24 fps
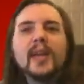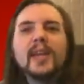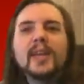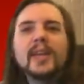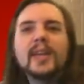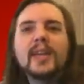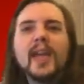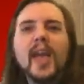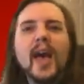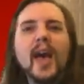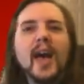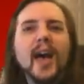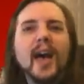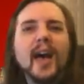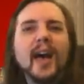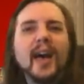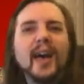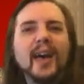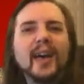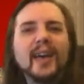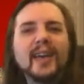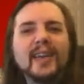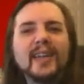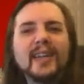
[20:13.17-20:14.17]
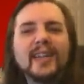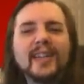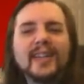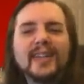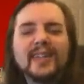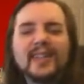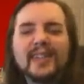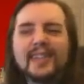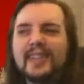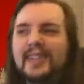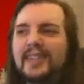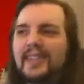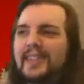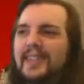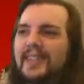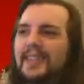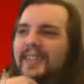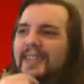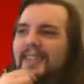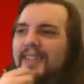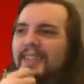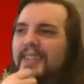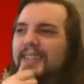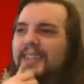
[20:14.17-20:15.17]

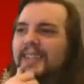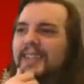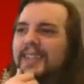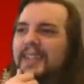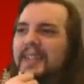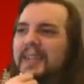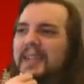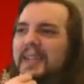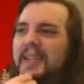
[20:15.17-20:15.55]
No words are spoken by the person on screen.